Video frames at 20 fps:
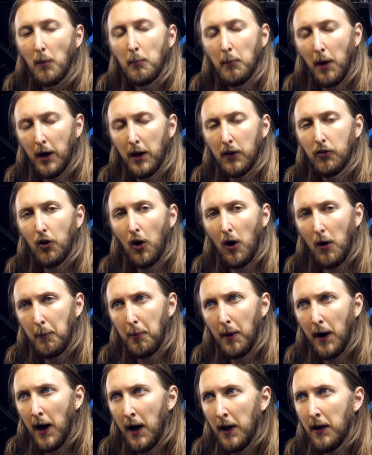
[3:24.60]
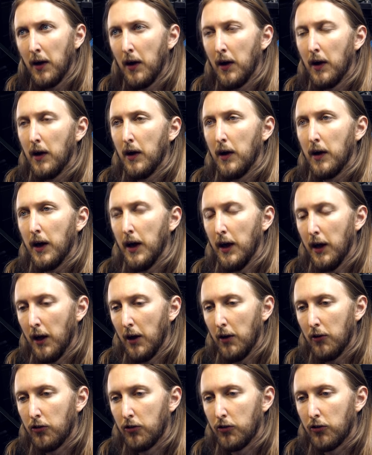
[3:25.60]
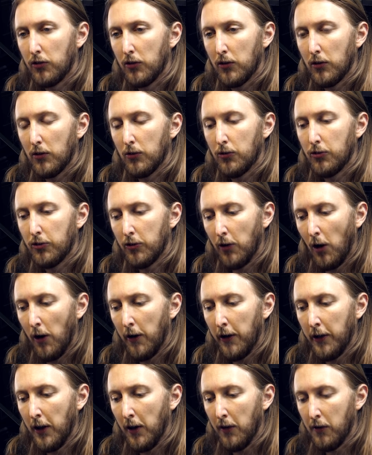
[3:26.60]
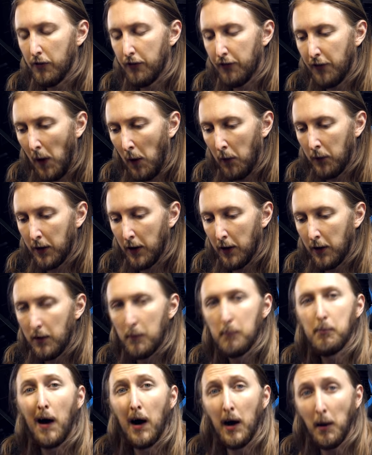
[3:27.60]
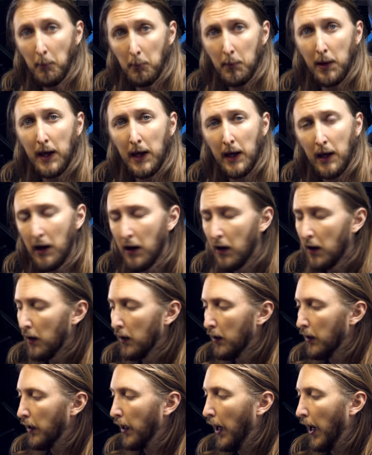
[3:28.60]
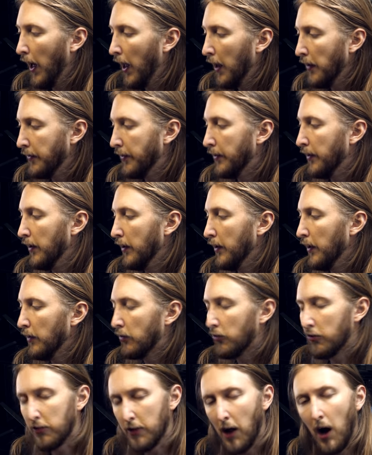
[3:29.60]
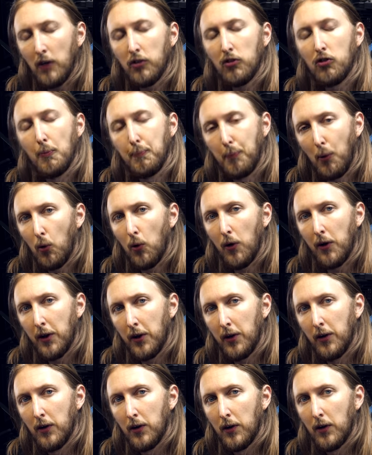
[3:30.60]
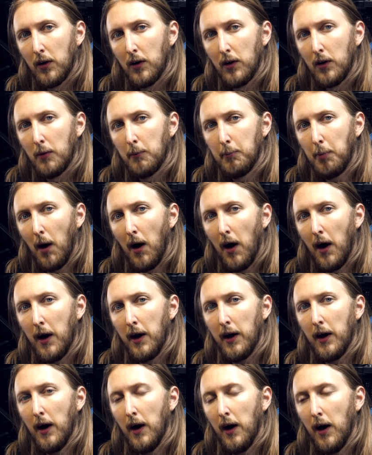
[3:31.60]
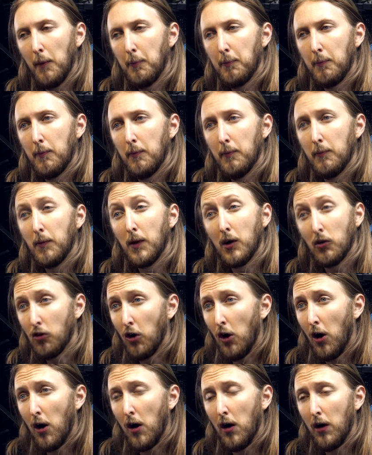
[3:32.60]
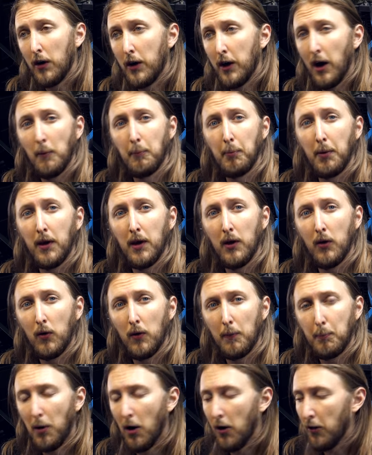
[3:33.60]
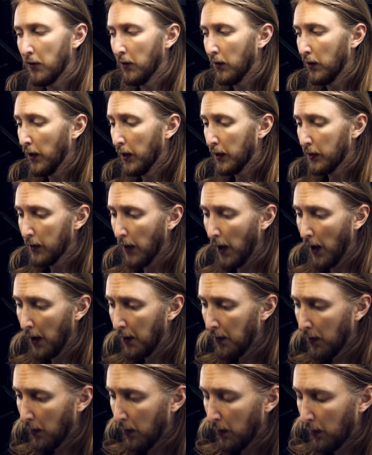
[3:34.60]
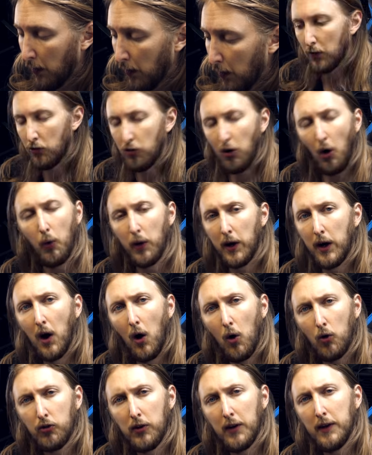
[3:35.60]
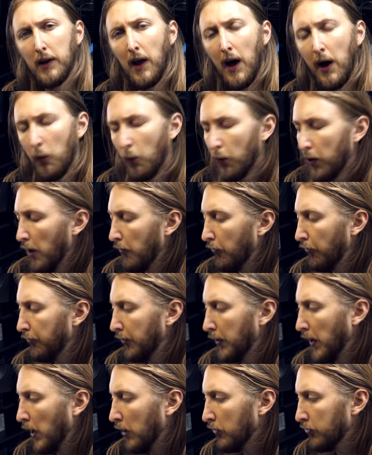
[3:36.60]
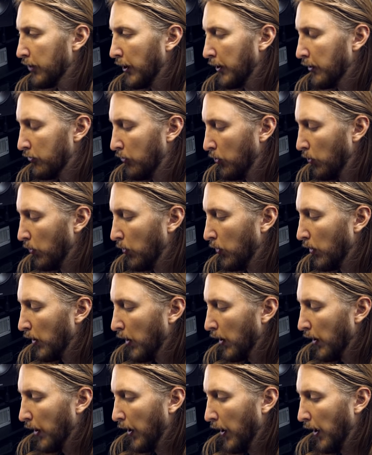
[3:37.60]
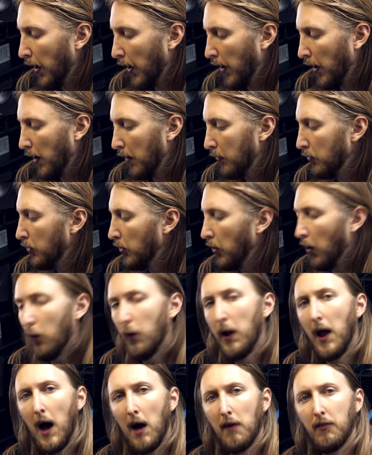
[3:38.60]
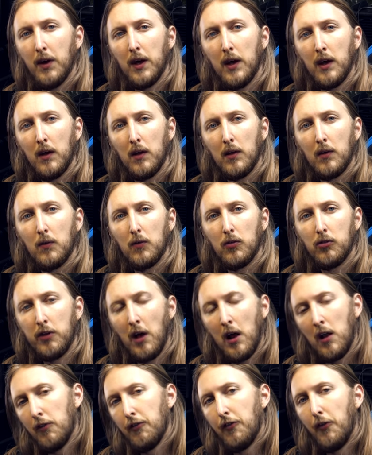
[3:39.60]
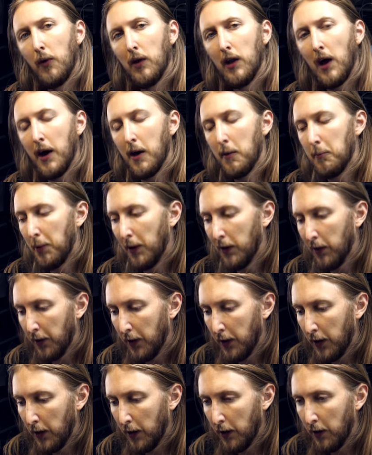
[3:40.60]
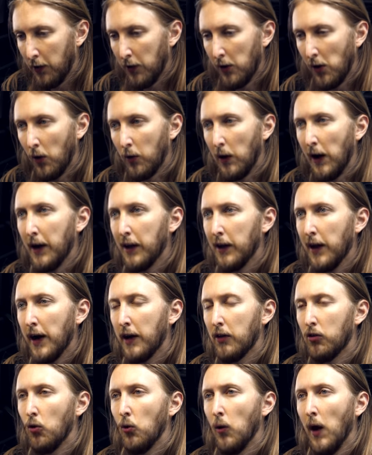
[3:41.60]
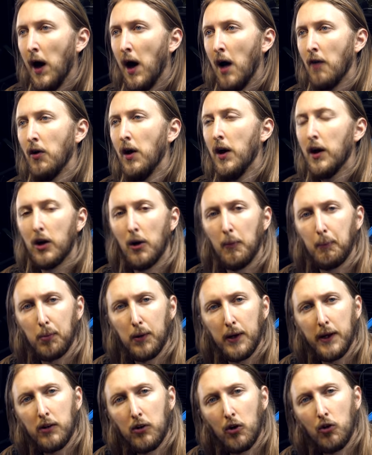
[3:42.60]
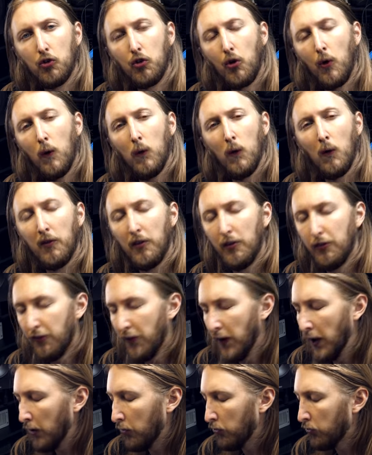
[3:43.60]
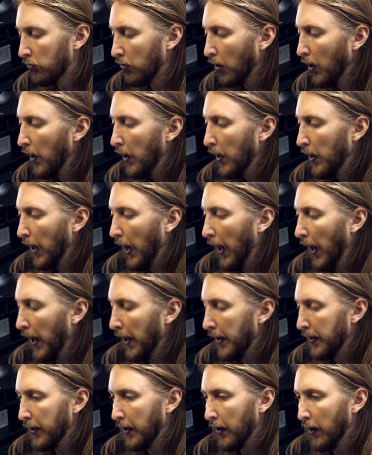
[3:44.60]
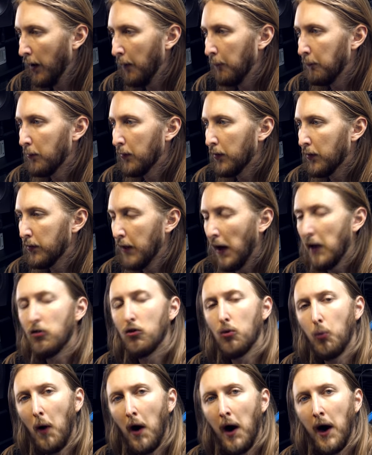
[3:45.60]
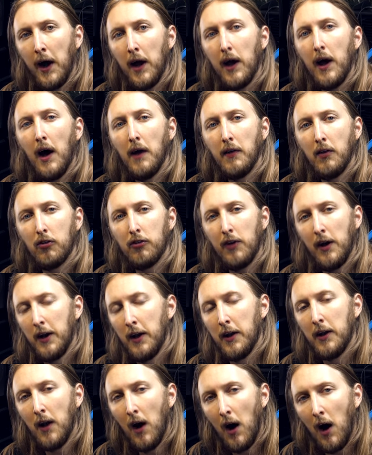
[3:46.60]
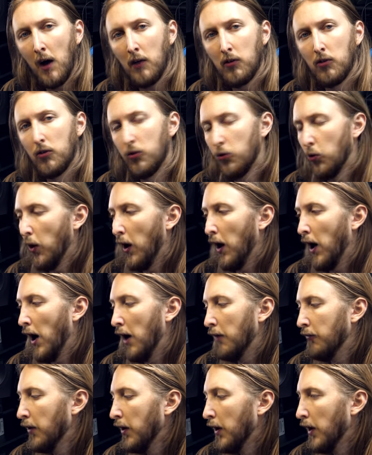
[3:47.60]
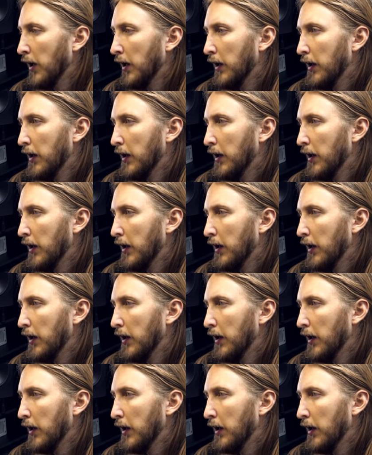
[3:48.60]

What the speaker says: My guitar brand is started and founded by me, and it's not supported by a guitar company or a partner like that. So it goes in line with everything else I do, you know, with having self-reliability. You know, I like to have complete control over things, and that's why I decided not to have